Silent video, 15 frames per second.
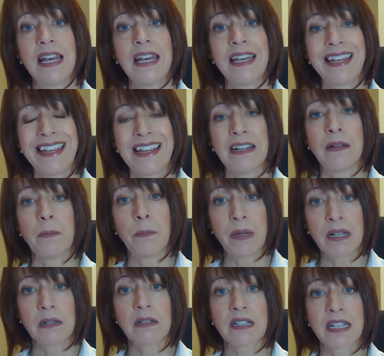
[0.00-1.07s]
in
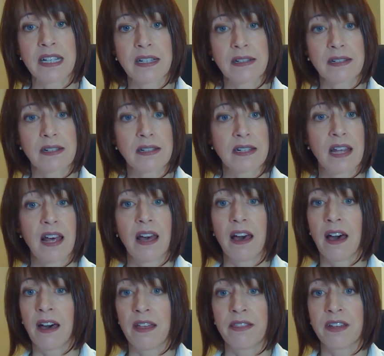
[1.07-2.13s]
buildings
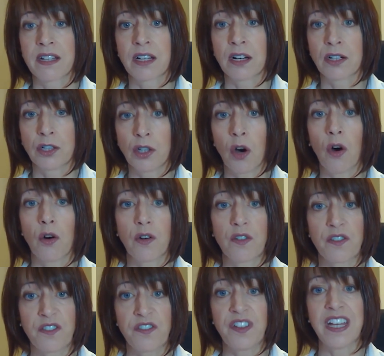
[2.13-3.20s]
that are not
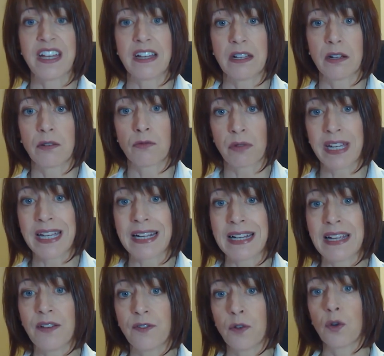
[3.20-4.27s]
fit
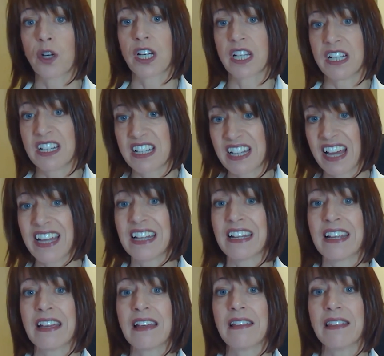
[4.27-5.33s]
really for
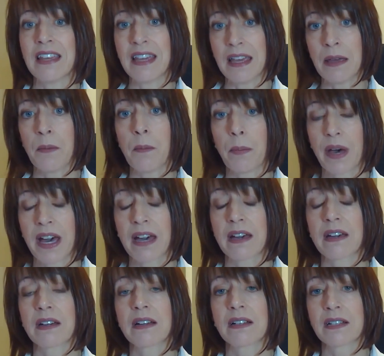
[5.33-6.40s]
containing the
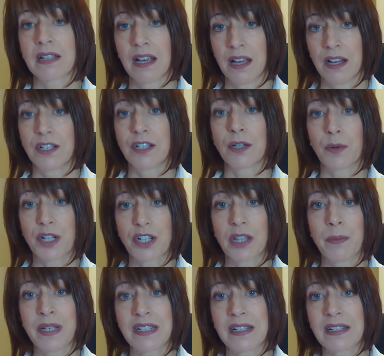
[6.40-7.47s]
impact to which the
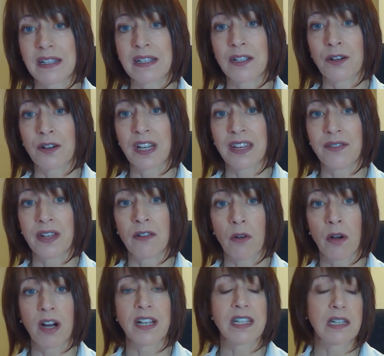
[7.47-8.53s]
businesses are giving
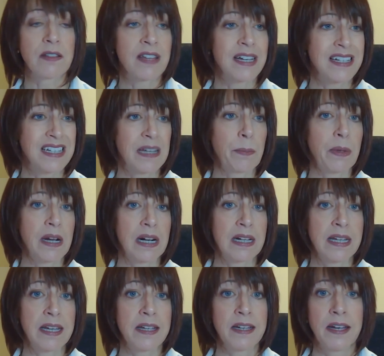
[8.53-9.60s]
rise. So they're
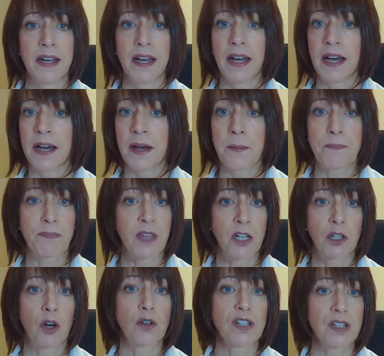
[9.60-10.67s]
typically
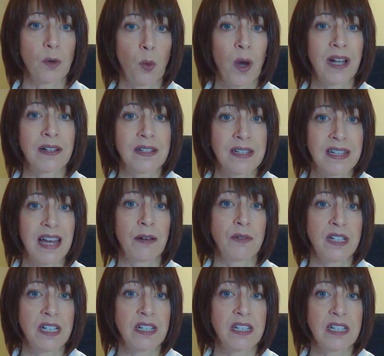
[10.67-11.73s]
not well sound
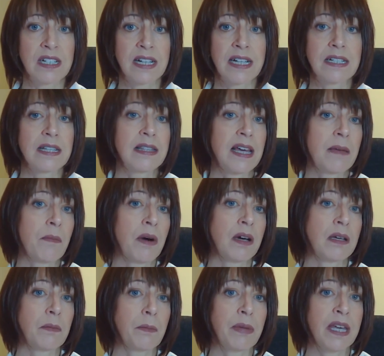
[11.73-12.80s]
insulated. They
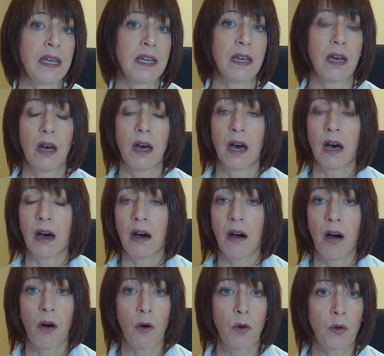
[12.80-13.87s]
might be
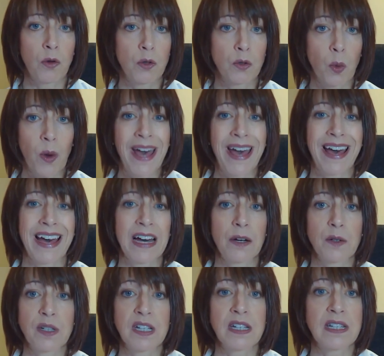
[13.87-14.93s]
old
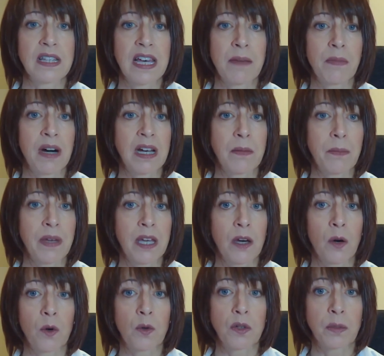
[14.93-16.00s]
warehouses, they might be
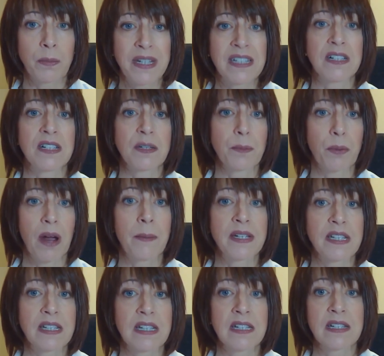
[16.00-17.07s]
old business
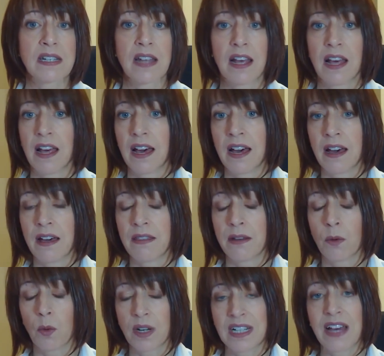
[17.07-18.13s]
premises
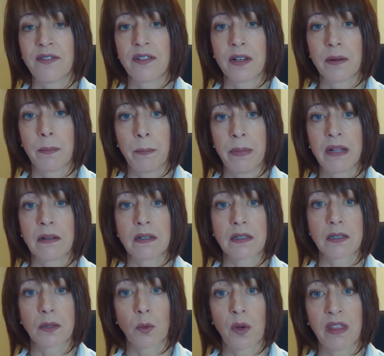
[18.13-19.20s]
that were never
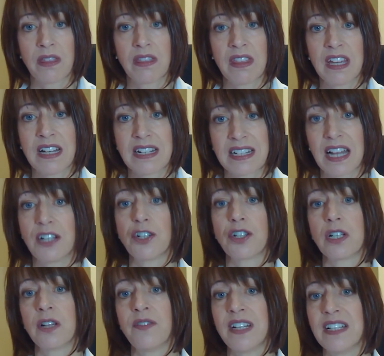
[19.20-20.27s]
built with the
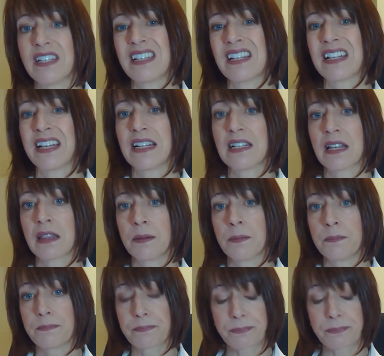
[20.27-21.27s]
intention of insulating them